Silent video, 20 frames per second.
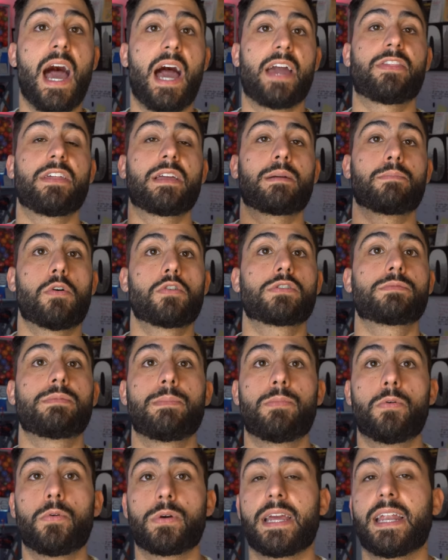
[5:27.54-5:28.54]
I think most
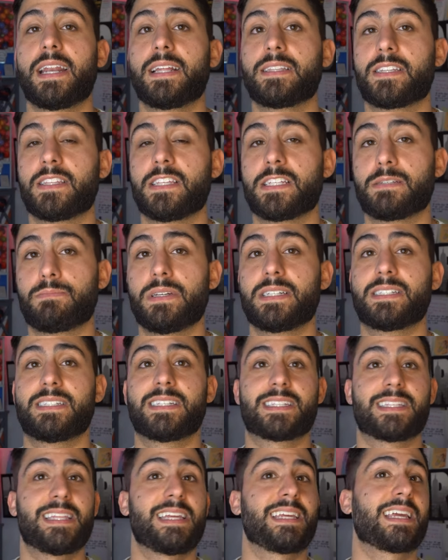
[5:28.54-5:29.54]
people who get into this
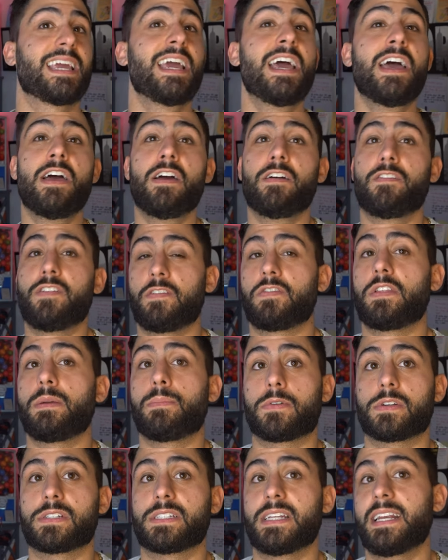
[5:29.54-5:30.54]
business think
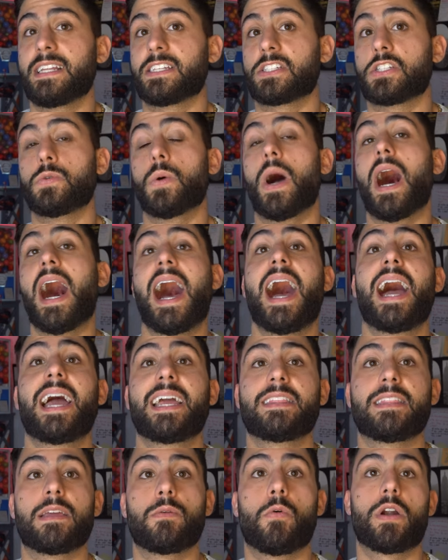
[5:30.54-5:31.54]
50% is too high
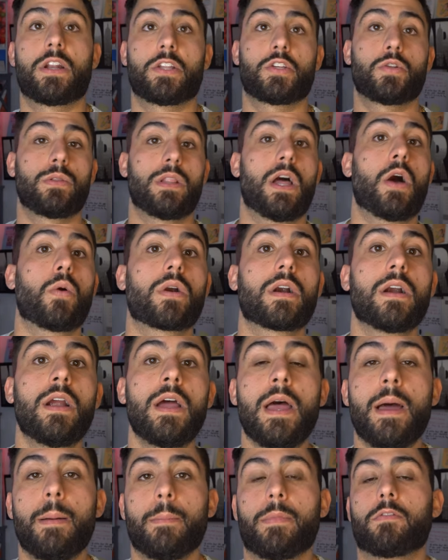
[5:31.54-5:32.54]
and they want to do
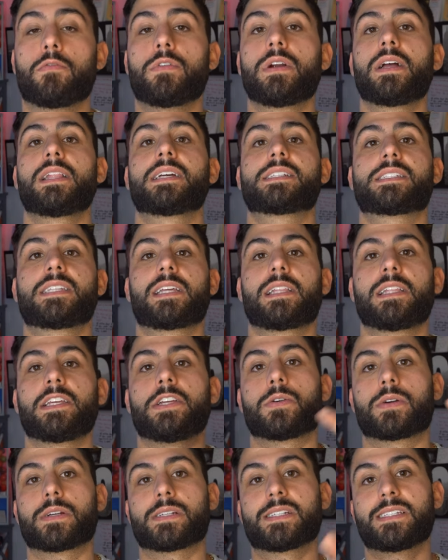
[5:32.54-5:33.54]
lower, but realistically
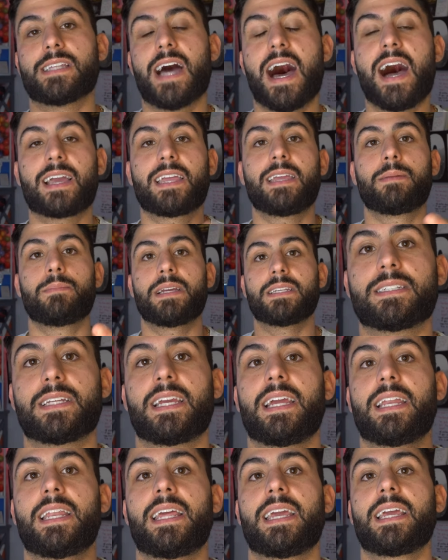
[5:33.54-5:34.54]
you're stocking,
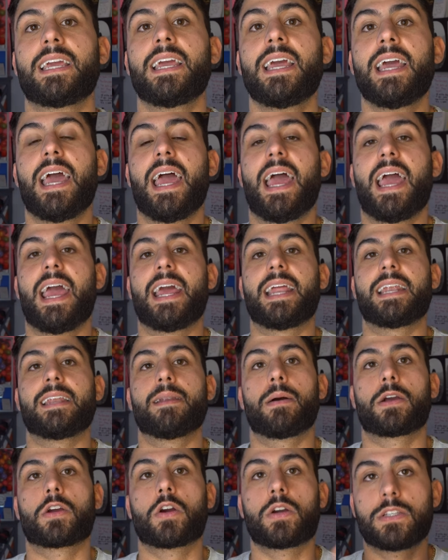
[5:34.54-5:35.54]
maintaining,
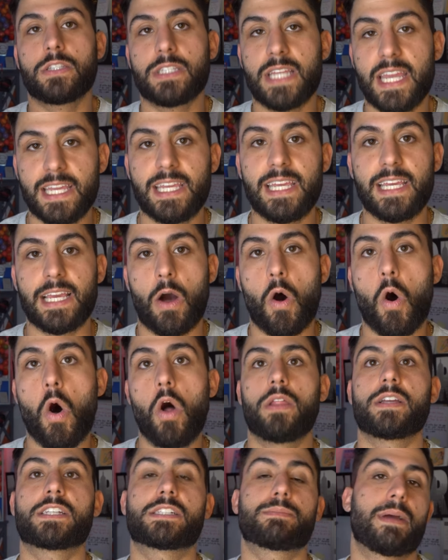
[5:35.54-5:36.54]
and taking
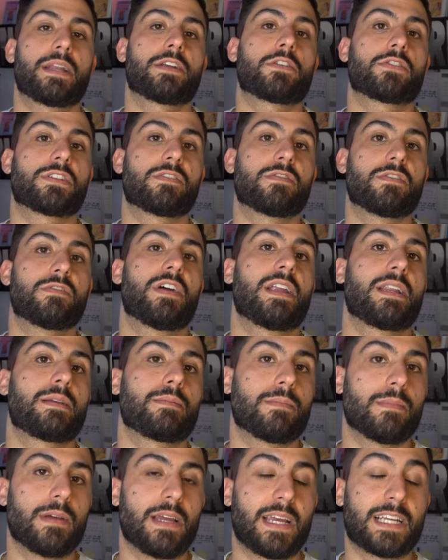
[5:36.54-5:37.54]
all expenditures of the
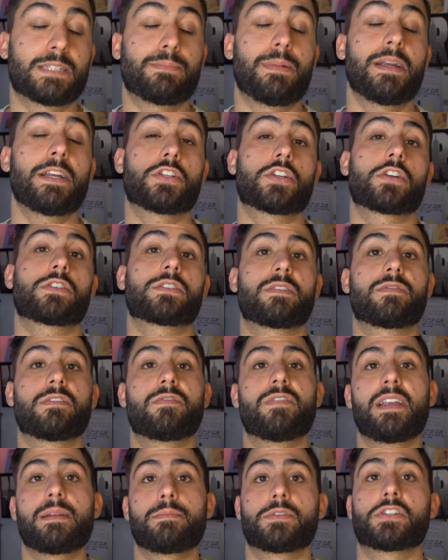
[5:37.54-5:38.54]

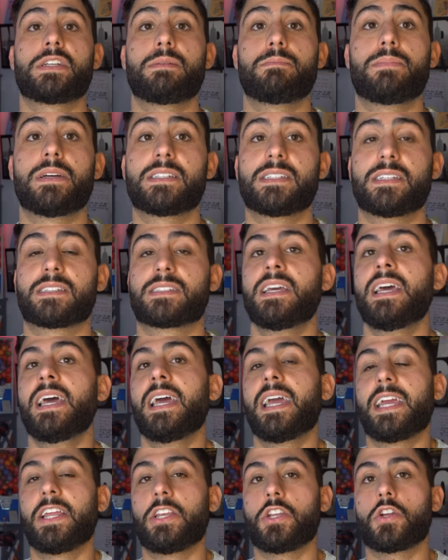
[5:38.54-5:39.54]
vending machine business
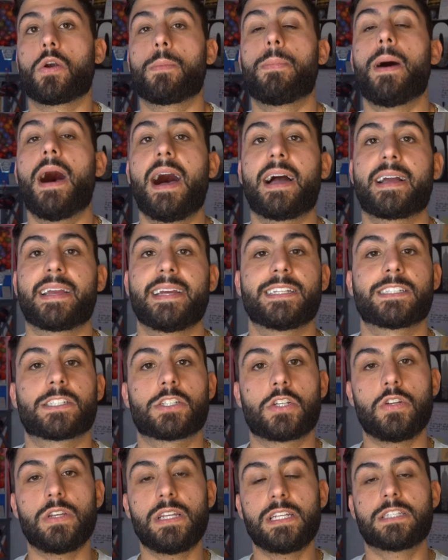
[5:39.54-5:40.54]
in your pocket.
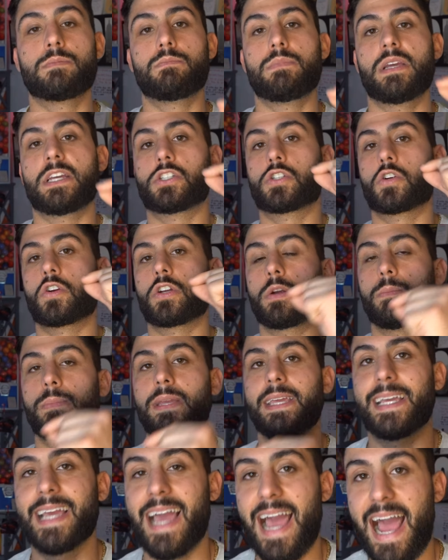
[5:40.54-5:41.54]
So you need to make sure you're
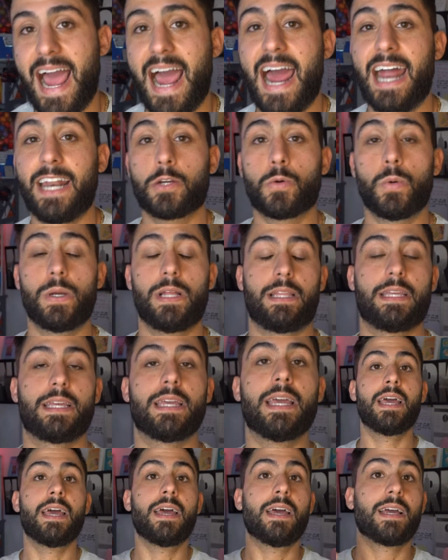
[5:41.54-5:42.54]
being adequately